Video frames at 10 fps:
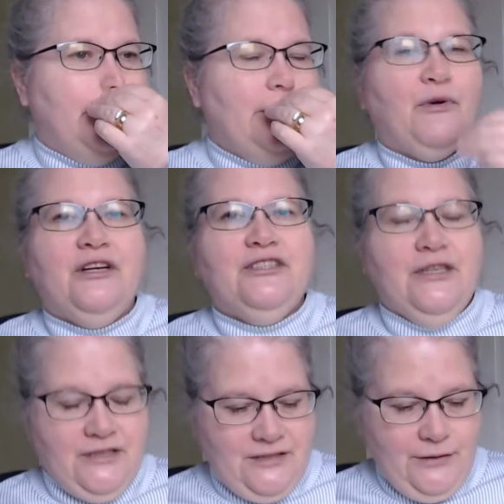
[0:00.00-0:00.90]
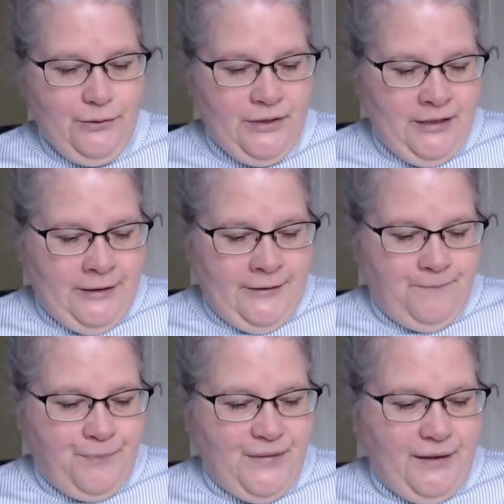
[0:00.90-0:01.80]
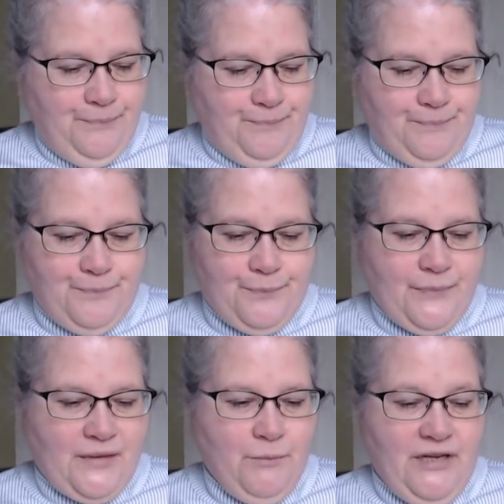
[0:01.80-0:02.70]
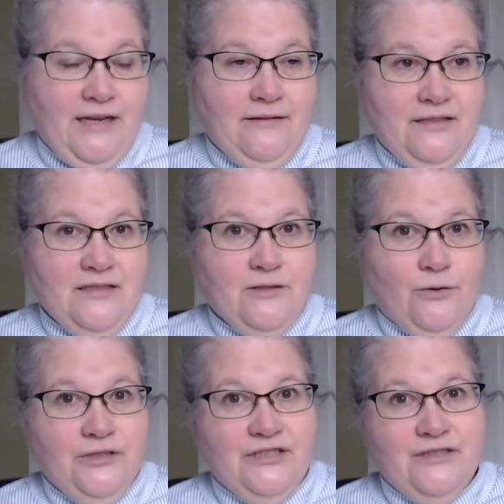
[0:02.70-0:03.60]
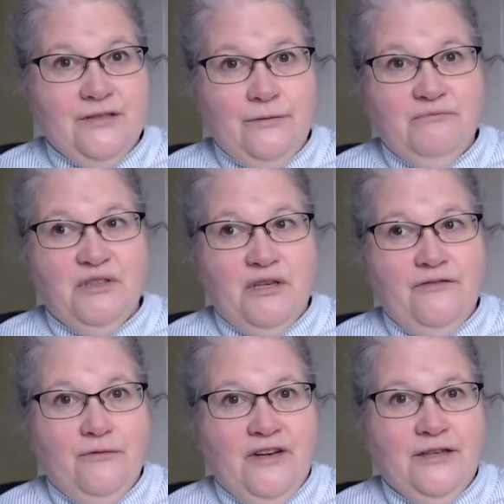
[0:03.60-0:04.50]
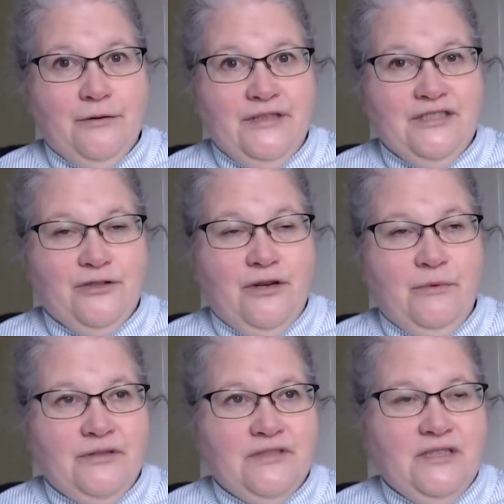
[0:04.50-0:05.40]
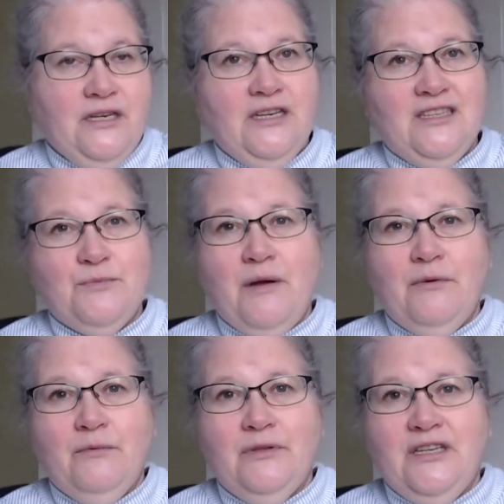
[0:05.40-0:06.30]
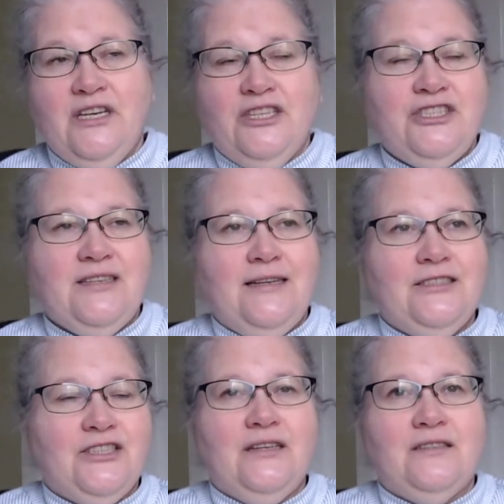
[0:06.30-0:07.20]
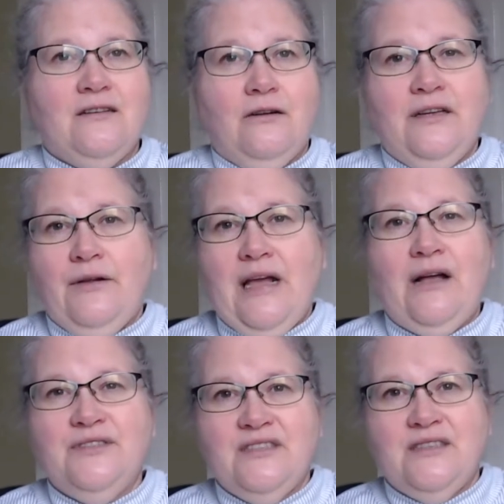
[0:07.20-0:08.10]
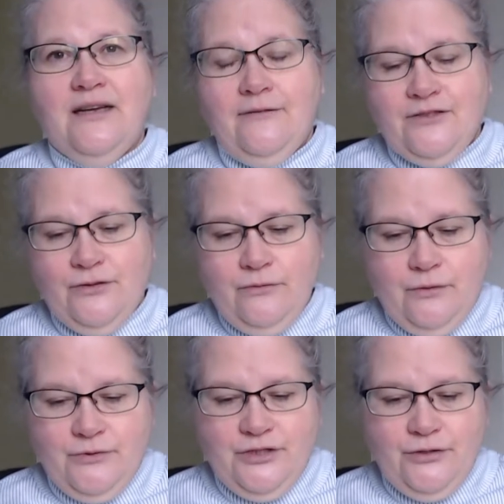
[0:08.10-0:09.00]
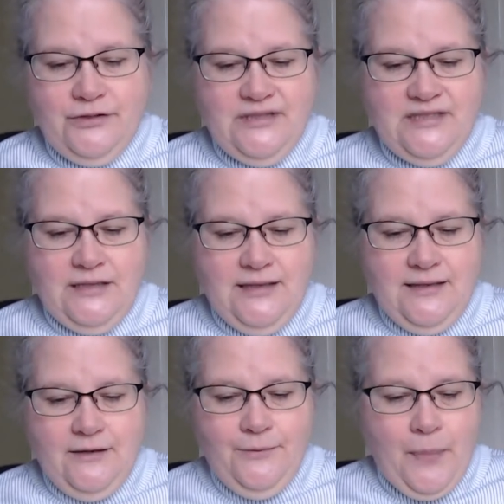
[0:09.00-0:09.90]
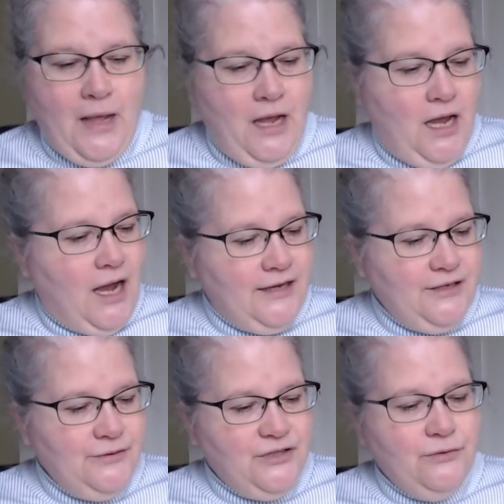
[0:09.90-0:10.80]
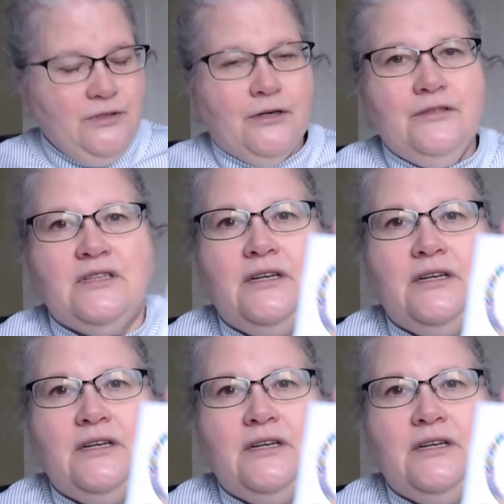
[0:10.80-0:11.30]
project. So yeah, but Helen's is gorgeous, so if you find her on Instagram, you'll see it. And it's probably, she's hashtag Snuggle Down Cowls as I have, so I'm sure you'll see that there. I used 2 yarns. I